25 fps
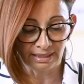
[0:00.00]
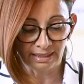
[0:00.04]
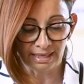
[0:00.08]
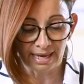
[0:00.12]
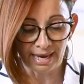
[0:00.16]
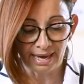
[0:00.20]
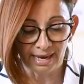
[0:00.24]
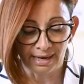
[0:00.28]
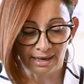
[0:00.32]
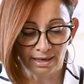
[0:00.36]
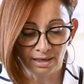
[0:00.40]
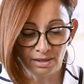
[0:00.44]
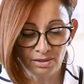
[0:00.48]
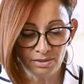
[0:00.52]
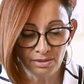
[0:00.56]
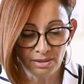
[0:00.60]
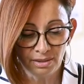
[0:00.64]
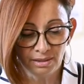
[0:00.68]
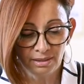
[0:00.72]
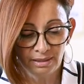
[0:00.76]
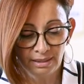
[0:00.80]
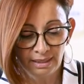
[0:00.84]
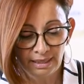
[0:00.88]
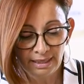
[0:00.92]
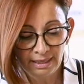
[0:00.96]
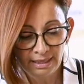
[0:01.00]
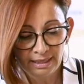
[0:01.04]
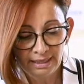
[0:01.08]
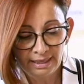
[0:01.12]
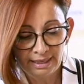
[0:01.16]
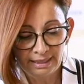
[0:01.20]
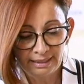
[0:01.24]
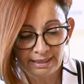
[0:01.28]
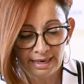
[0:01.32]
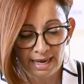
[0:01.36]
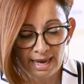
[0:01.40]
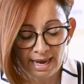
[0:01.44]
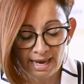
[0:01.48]
now.
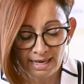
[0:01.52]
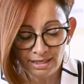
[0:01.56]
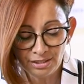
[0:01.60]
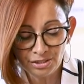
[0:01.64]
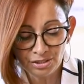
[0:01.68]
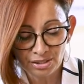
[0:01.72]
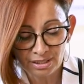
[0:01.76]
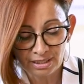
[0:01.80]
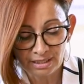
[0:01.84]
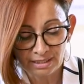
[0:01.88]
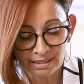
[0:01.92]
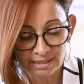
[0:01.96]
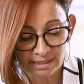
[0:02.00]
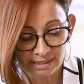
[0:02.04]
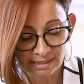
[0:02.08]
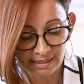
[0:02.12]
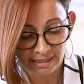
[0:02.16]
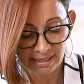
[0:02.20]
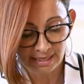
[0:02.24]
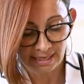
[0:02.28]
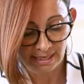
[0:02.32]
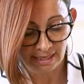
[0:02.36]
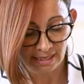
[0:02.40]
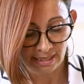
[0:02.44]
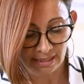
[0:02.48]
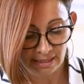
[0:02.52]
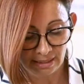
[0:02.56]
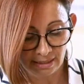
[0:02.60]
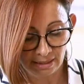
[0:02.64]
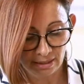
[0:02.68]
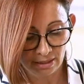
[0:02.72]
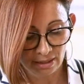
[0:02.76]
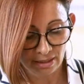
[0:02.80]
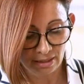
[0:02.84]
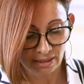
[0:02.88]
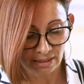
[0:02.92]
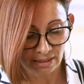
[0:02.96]
And as you can see, oh,